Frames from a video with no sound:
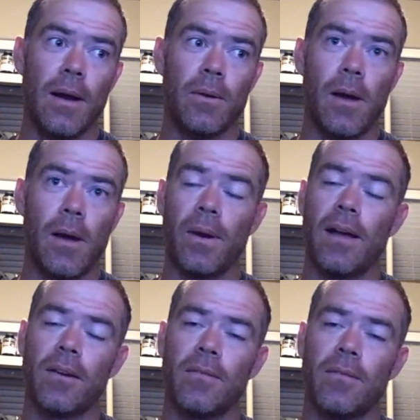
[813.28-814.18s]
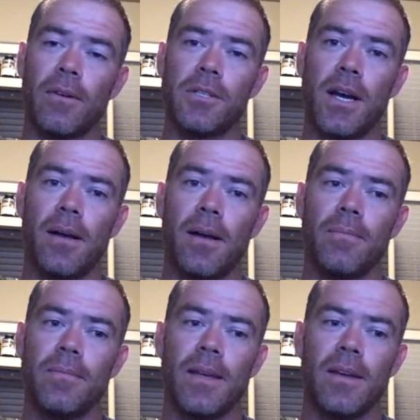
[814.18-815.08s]
I went out looking for a
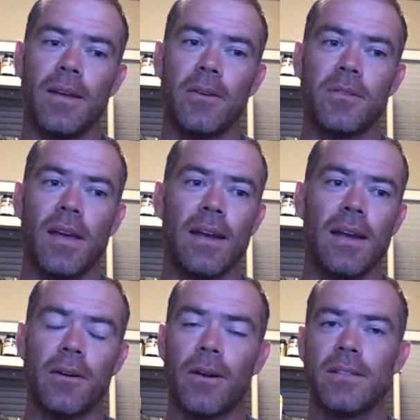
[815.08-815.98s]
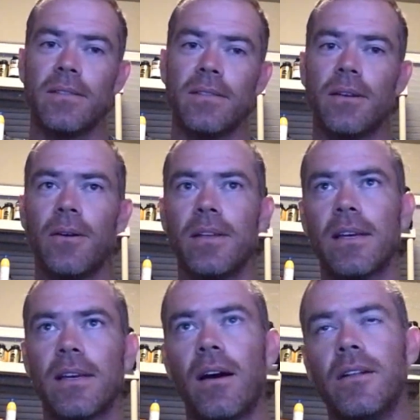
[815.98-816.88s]
job. I had a degree in
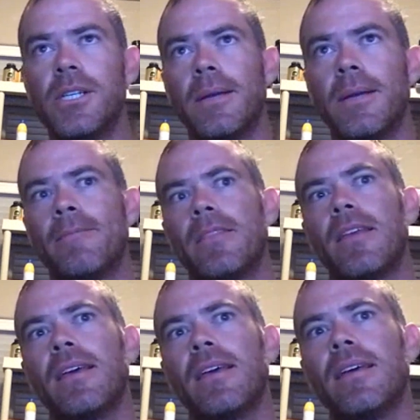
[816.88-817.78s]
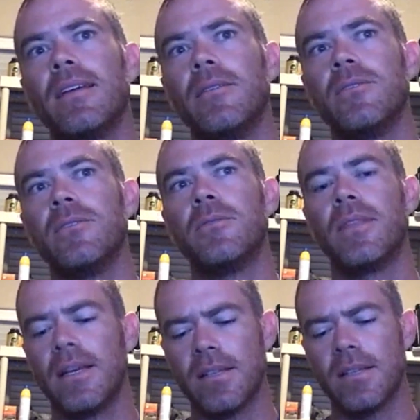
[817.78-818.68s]
psychology, and it was
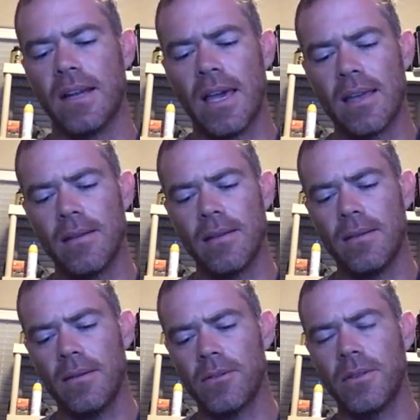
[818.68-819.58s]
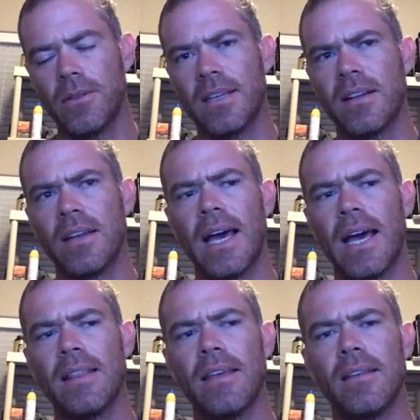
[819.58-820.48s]
2008 or
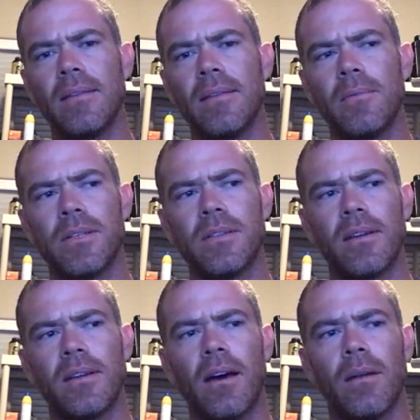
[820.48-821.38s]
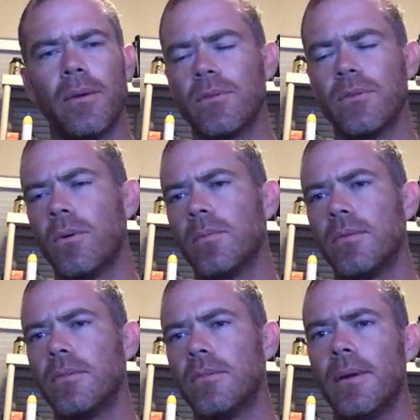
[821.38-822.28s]
2009 then, which the economy was
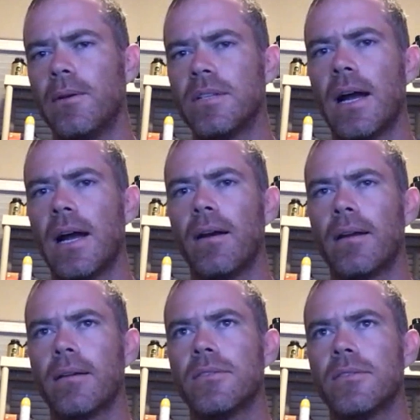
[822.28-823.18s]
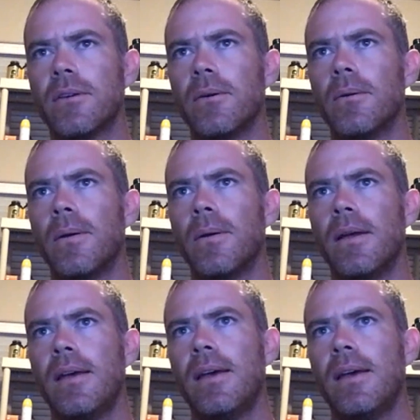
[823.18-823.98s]
horrible. Nobody was hiring. So